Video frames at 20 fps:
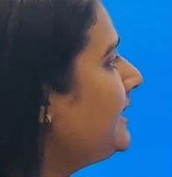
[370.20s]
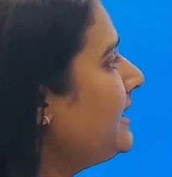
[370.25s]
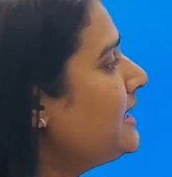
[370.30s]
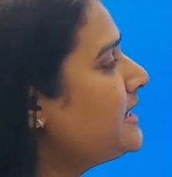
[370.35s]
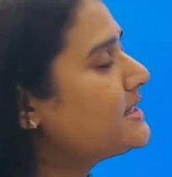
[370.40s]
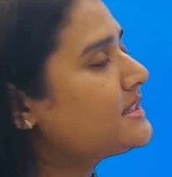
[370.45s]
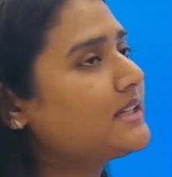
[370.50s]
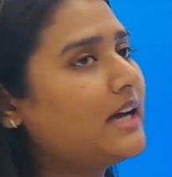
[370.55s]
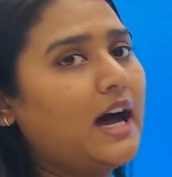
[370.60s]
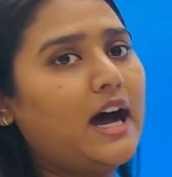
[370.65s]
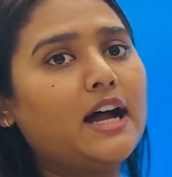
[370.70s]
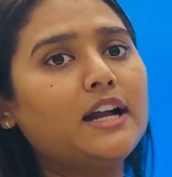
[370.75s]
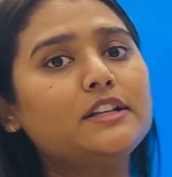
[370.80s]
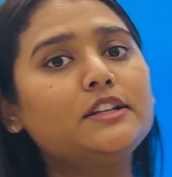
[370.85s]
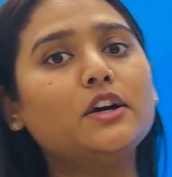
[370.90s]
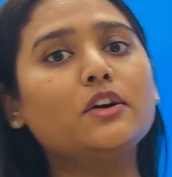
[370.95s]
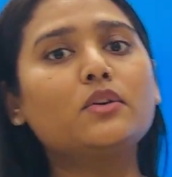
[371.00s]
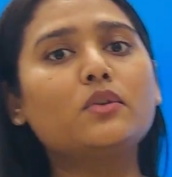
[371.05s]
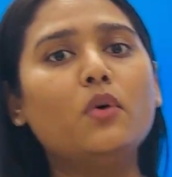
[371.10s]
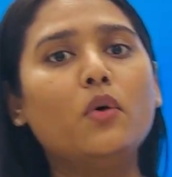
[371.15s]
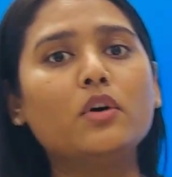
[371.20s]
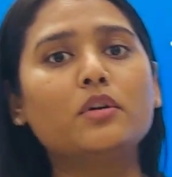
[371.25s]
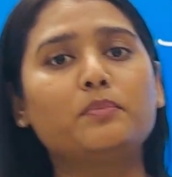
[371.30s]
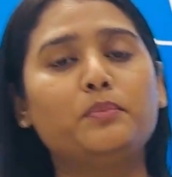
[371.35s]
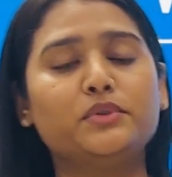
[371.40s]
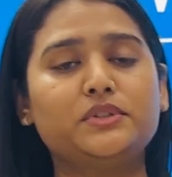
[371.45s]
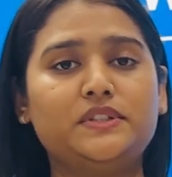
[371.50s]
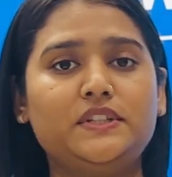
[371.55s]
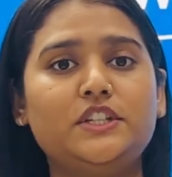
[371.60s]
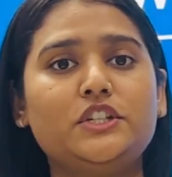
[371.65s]
these are the core
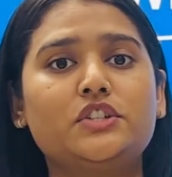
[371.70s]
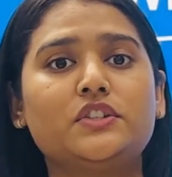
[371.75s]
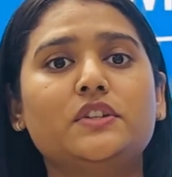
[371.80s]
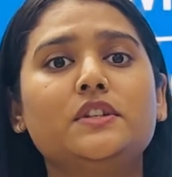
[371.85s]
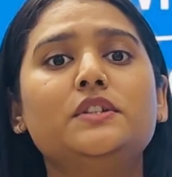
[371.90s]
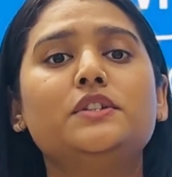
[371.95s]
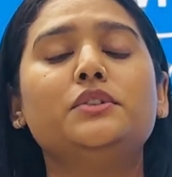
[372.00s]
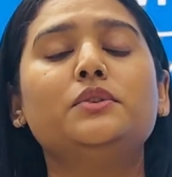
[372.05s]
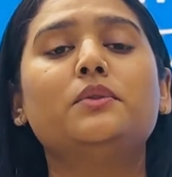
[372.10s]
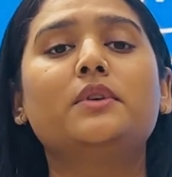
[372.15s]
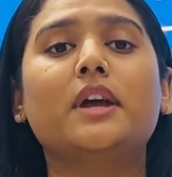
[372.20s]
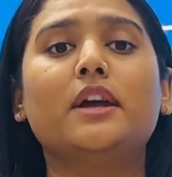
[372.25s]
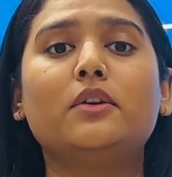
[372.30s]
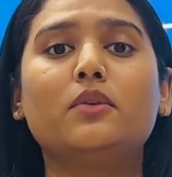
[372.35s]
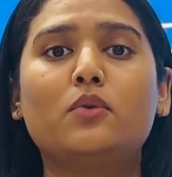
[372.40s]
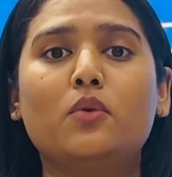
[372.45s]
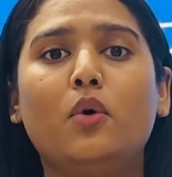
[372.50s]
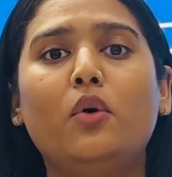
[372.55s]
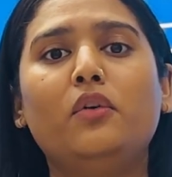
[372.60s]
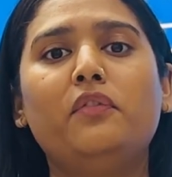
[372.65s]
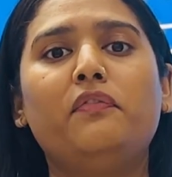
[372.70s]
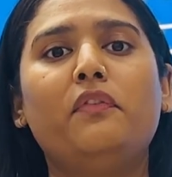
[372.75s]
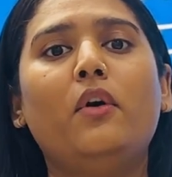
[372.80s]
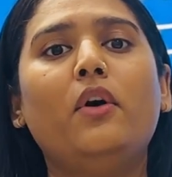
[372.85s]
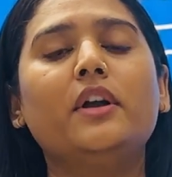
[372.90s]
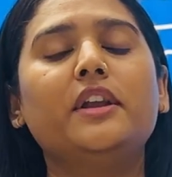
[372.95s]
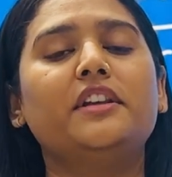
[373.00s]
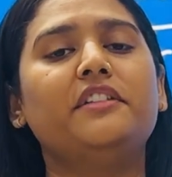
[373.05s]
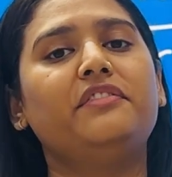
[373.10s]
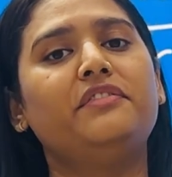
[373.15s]
positions you can go
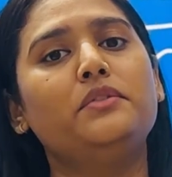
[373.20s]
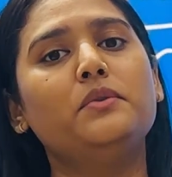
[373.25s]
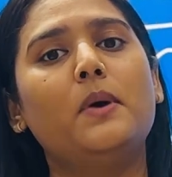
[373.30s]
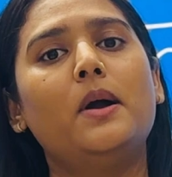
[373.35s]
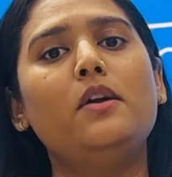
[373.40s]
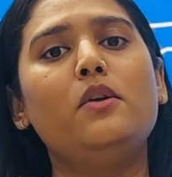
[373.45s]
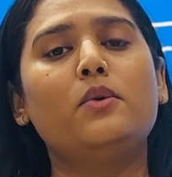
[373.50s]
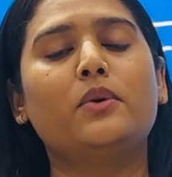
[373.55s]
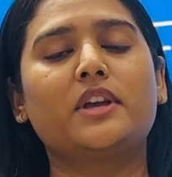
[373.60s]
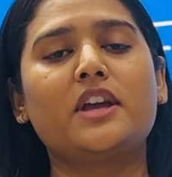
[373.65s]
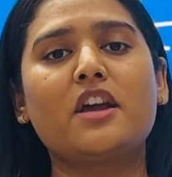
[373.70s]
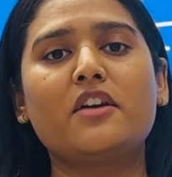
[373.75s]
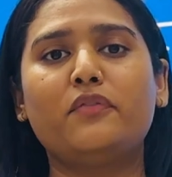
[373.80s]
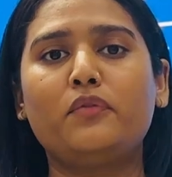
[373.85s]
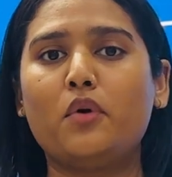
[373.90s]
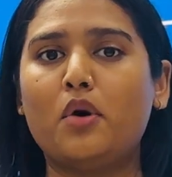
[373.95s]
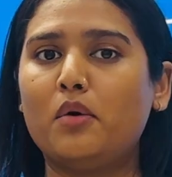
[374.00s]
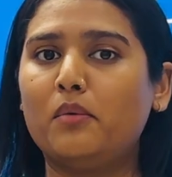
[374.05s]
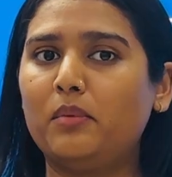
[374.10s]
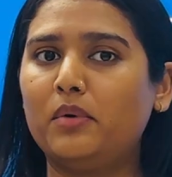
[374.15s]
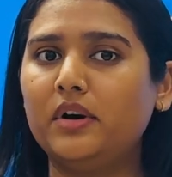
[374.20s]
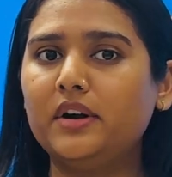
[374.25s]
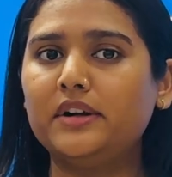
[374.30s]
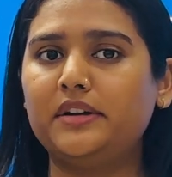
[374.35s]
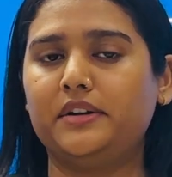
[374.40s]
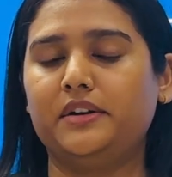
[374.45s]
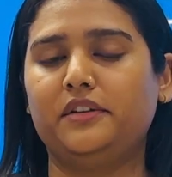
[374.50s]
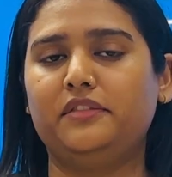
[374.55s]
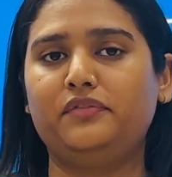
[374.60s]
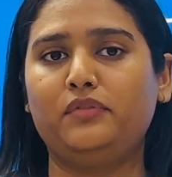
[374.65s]
for if you are looking forward
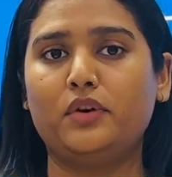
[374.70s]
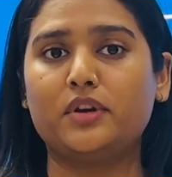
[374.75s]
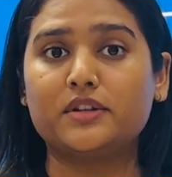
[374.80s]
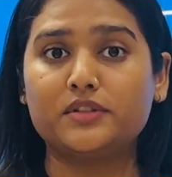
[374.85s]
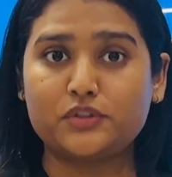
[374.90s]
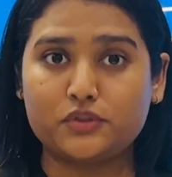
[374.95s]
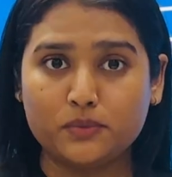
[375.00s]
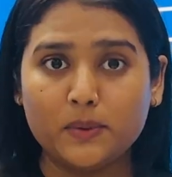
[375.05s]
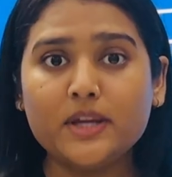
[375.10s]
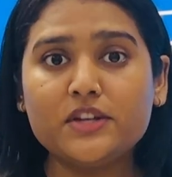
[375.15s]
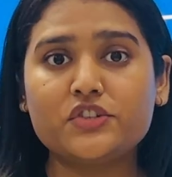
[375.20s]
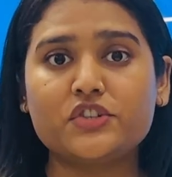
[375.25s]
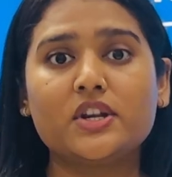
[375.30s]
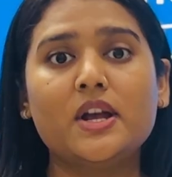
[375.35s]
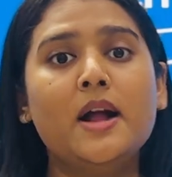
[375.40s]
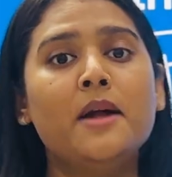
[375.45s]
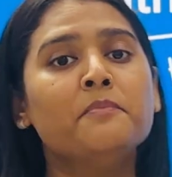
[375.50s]
for a switch